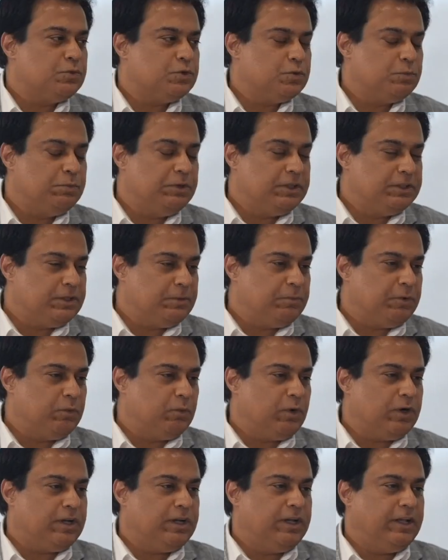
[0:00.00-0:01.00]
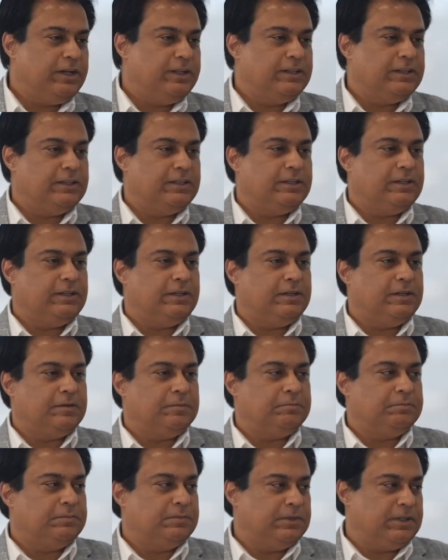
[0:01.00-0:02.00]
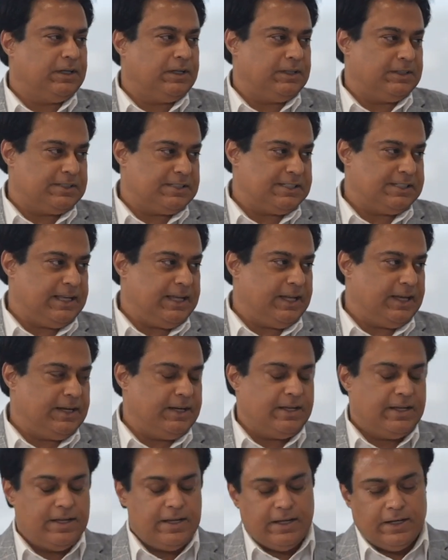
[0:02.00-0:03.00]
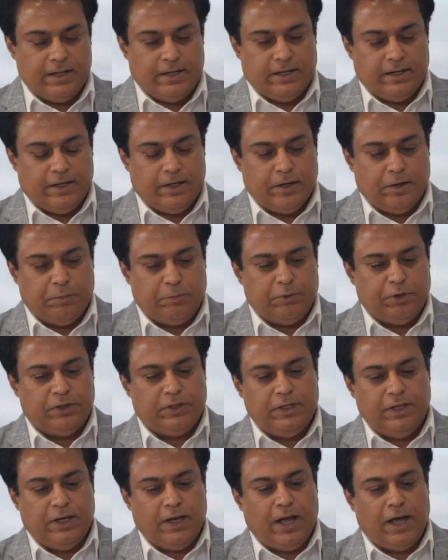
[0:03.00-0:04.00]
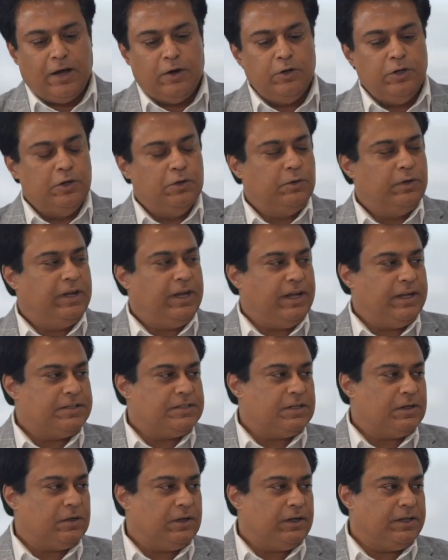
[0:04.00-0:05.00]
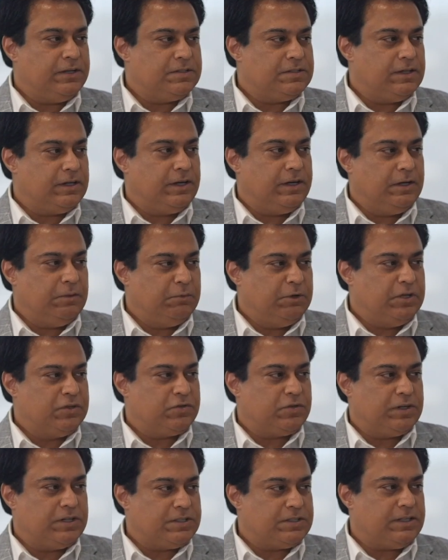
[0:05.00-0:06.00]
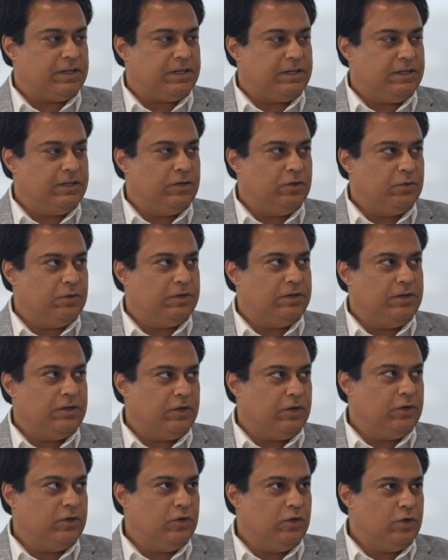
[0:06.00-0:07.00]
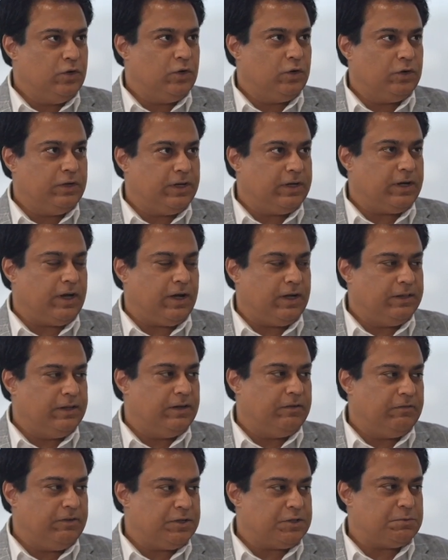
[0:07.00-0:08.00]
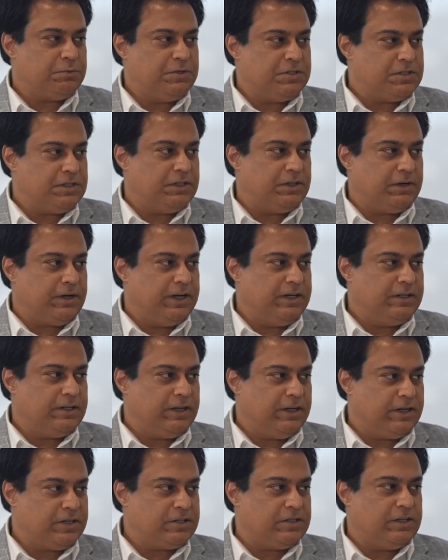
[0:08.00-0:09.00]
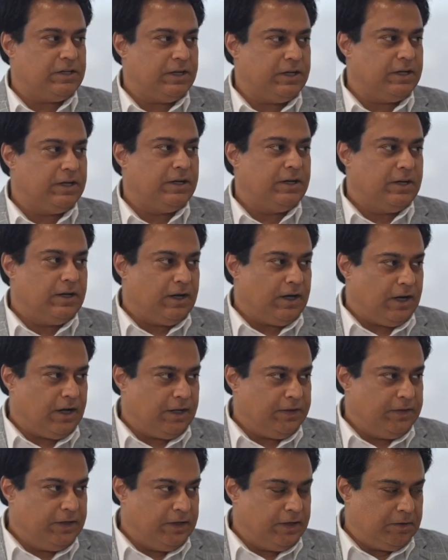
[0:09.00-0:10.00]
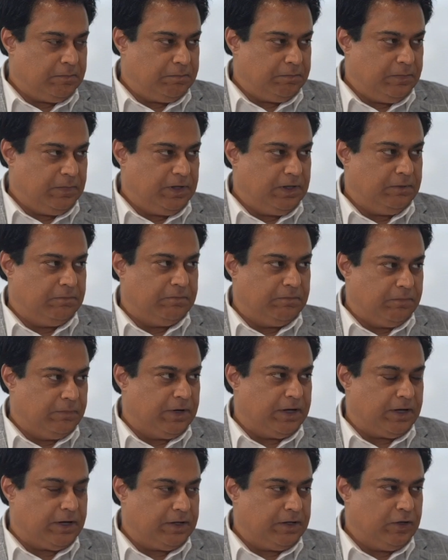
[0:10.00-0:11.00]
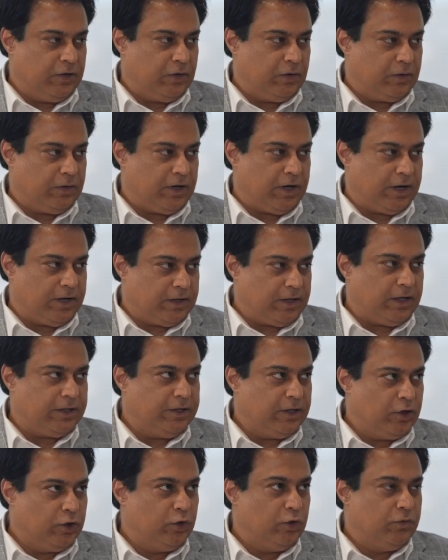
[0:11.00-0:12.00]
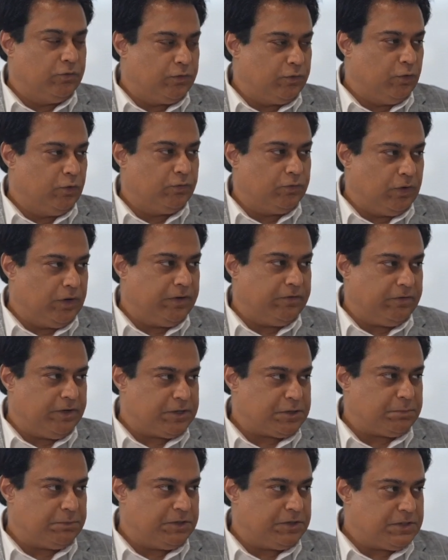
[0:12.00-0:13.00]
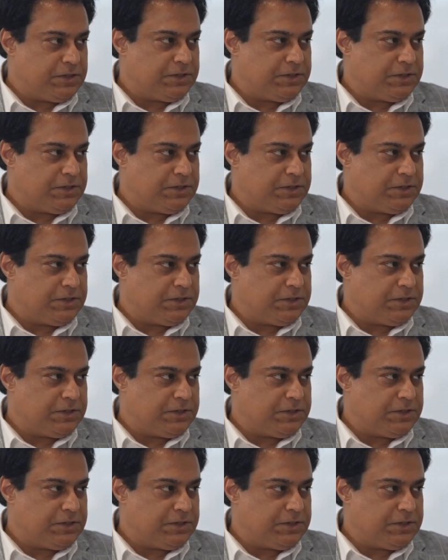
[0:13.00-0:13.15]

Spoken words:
to build up on what Lalit said, Pratik, how do you gauge it? Is there any metrics that you know that are the investments in the right direction, and are they are they good, fruitful investments?